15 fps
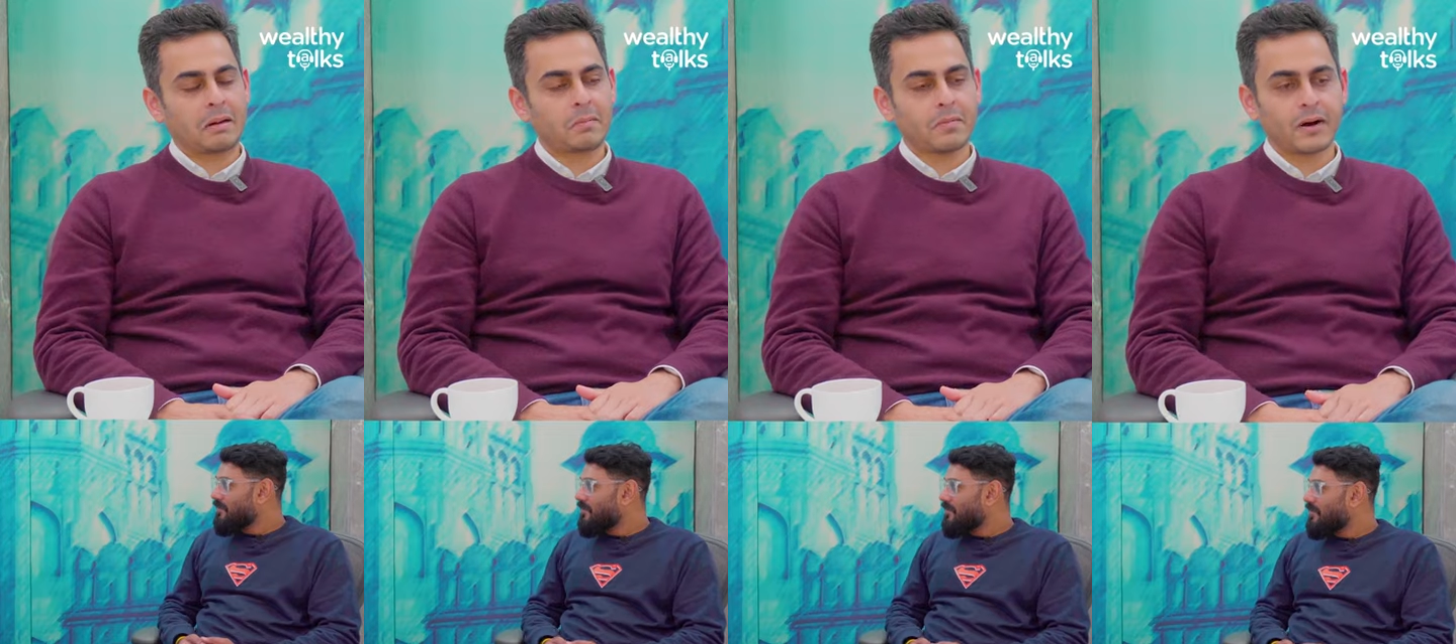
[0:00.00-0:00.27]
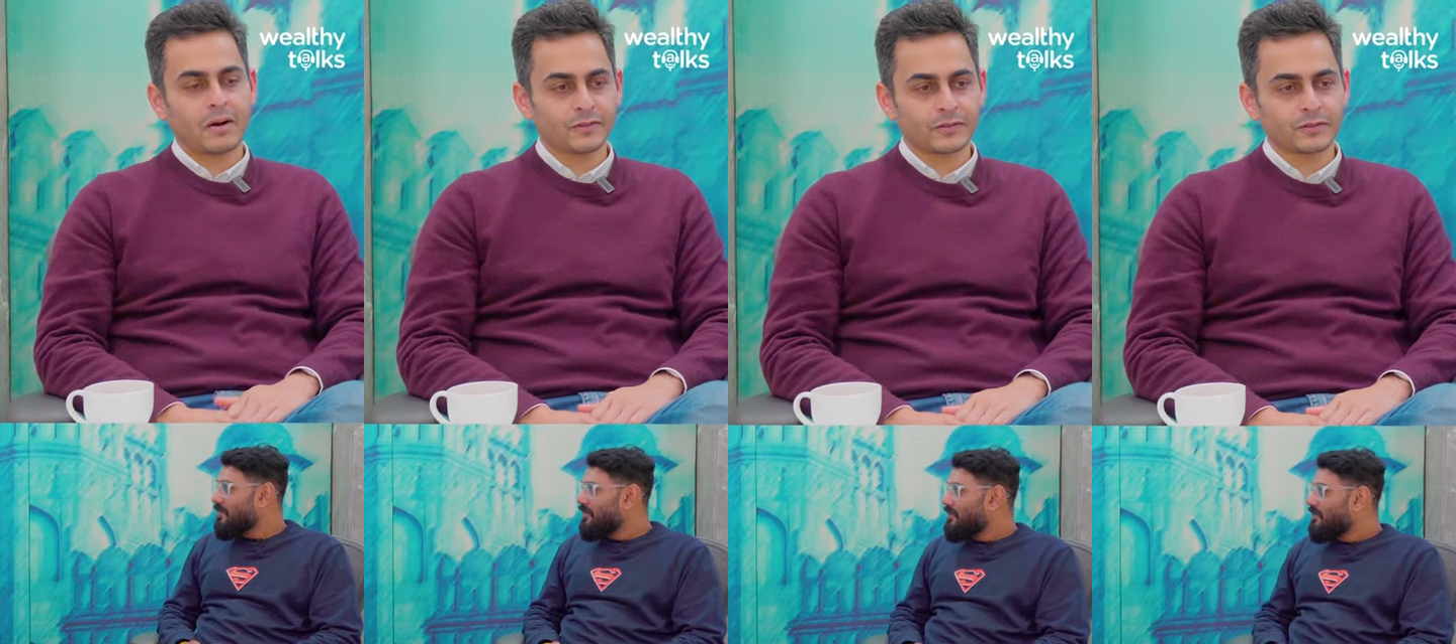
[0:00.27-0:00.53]

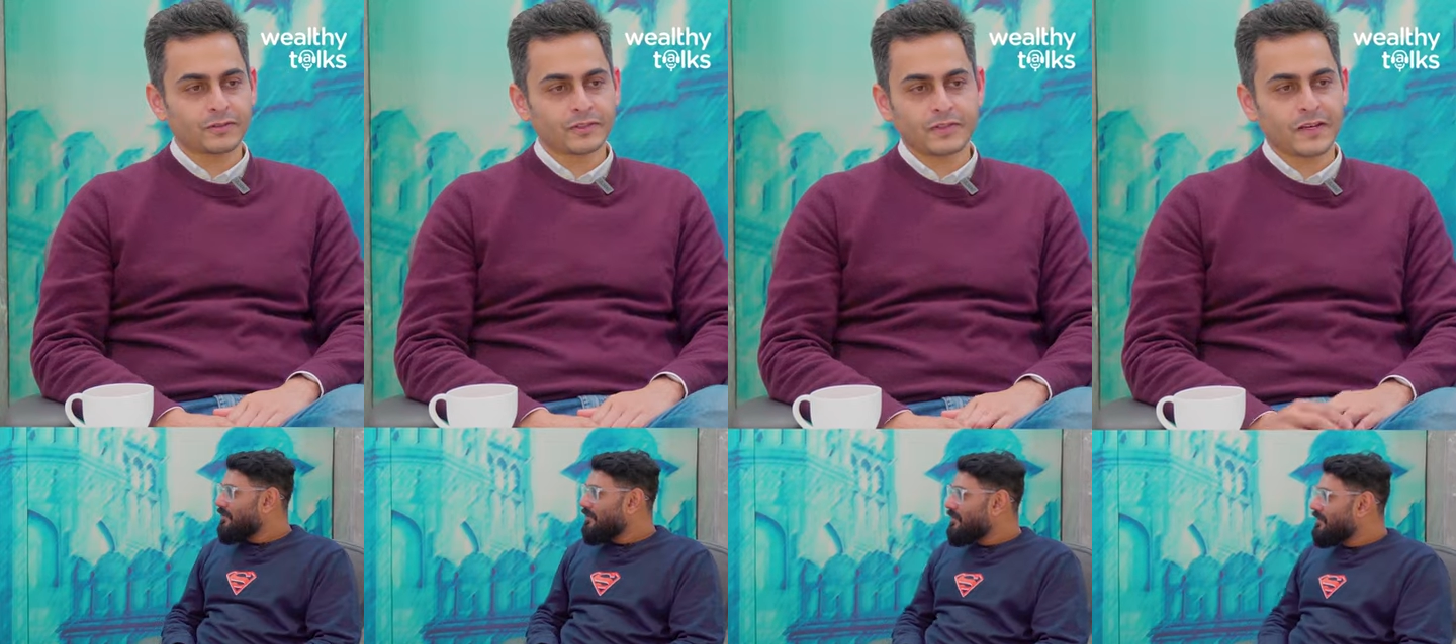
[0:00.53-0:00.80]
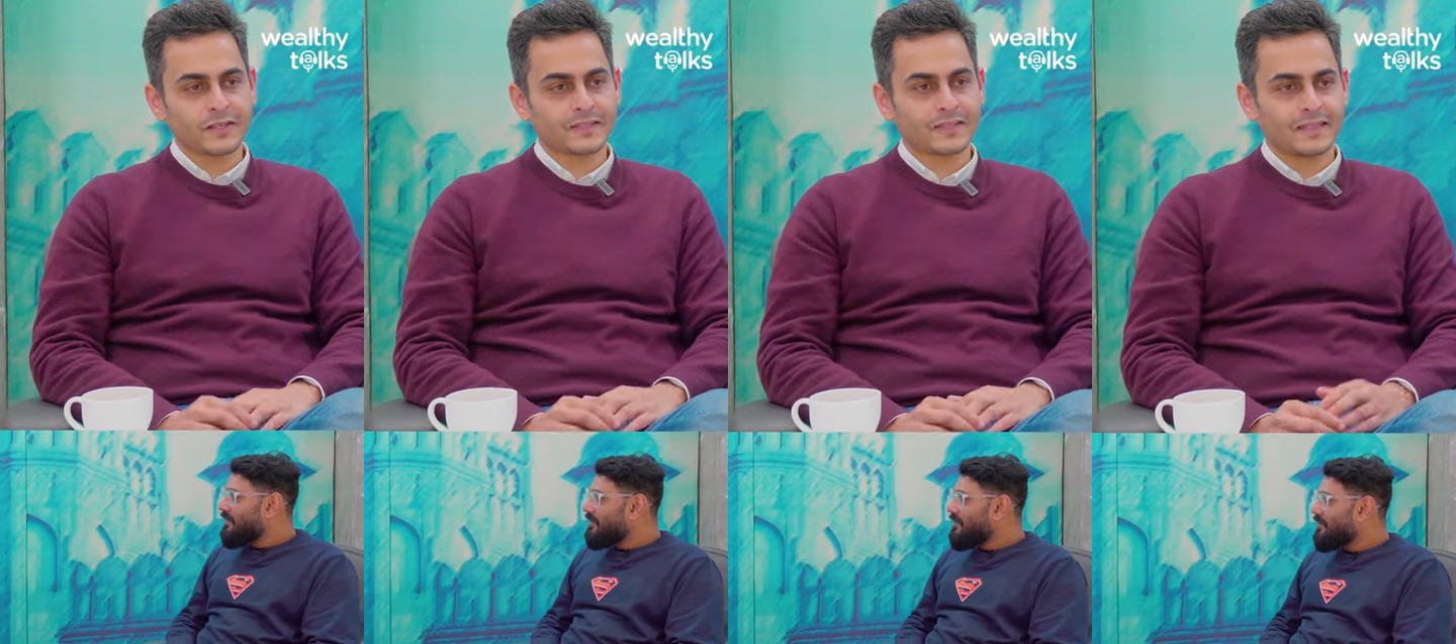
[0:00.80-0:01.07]
Amount of
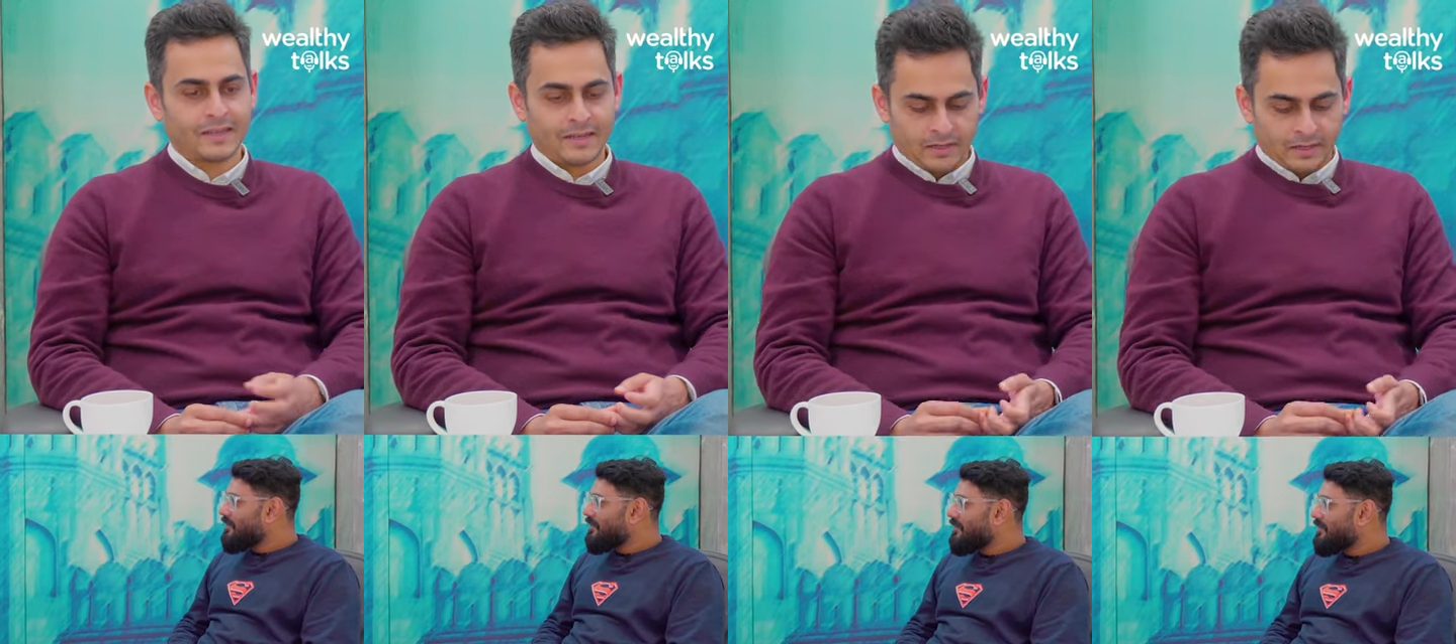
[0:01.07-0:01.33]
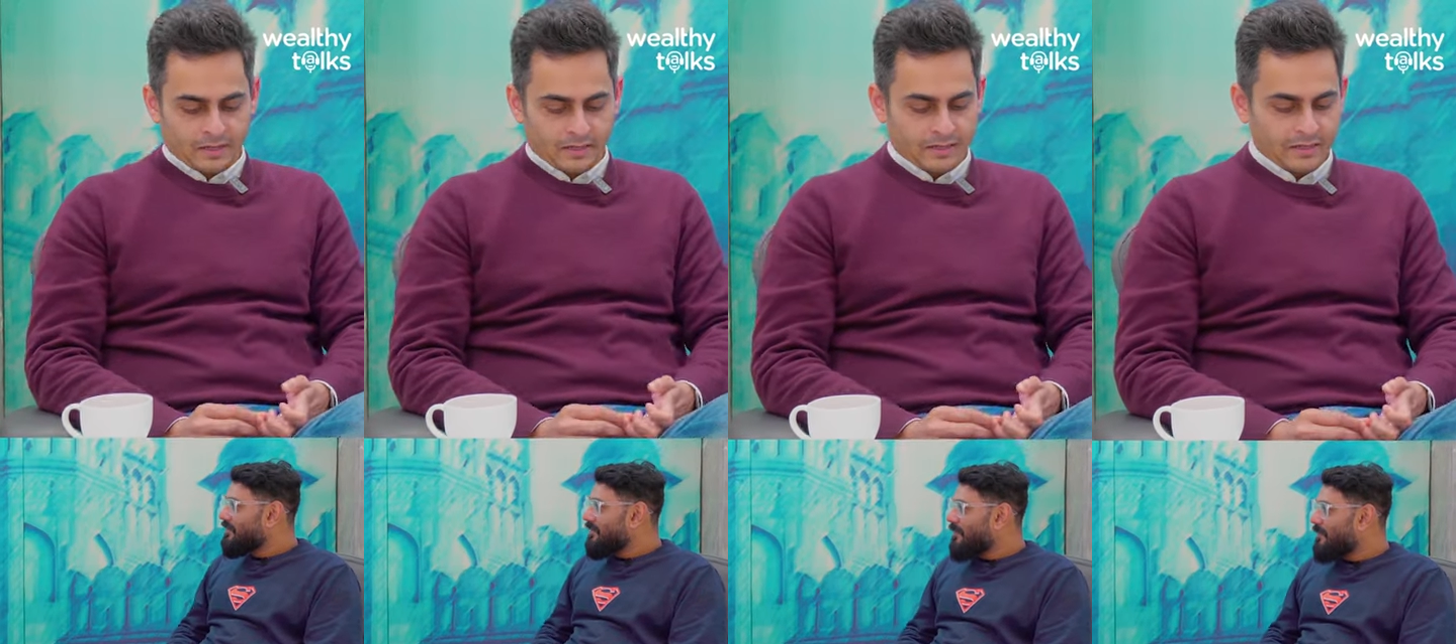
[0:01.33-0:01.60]
stress
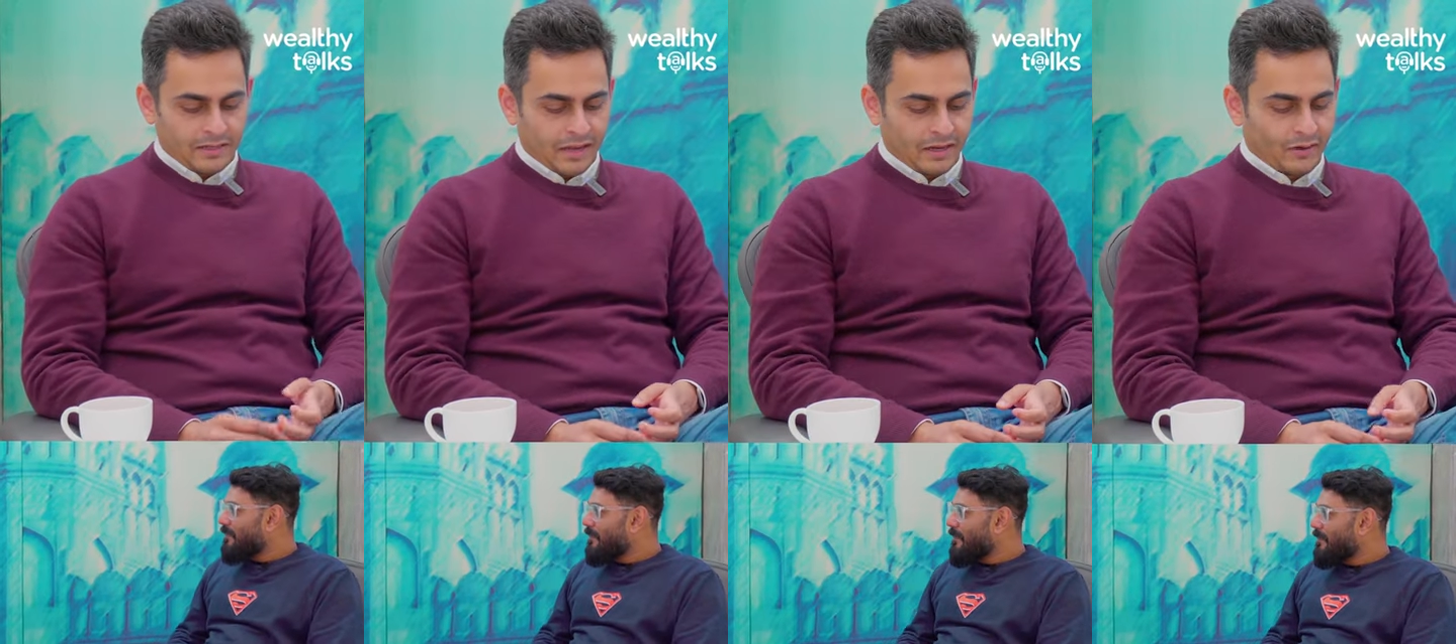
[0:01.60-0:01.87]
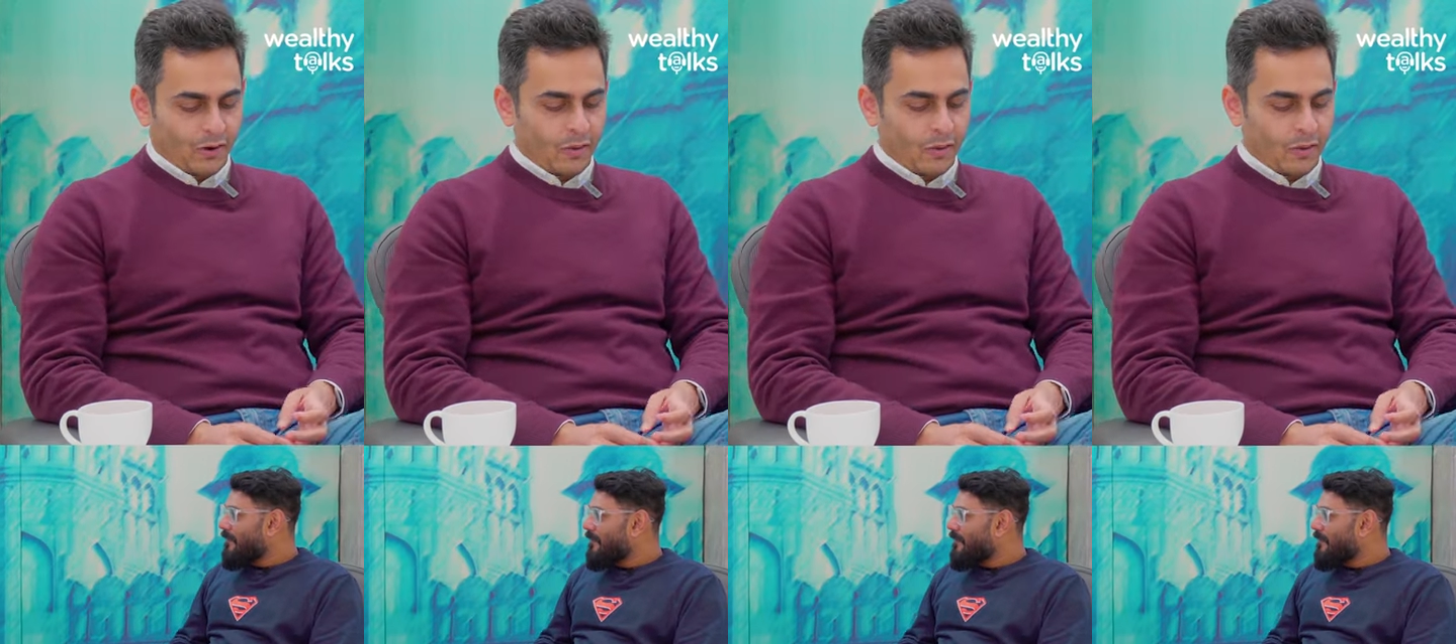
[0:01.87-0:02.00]
and